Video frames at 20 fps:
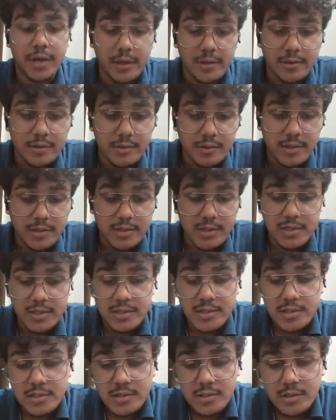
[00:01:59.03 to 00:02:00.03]
Okay, so this
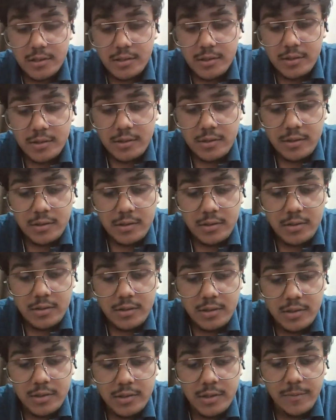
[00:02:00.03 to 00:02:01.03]
is
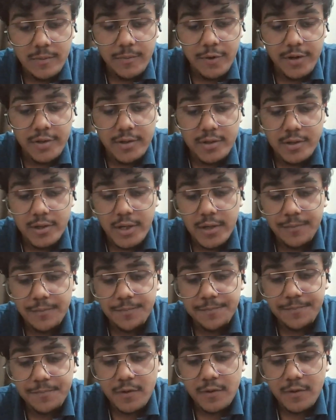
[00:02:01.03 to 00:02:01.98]
the 3.3.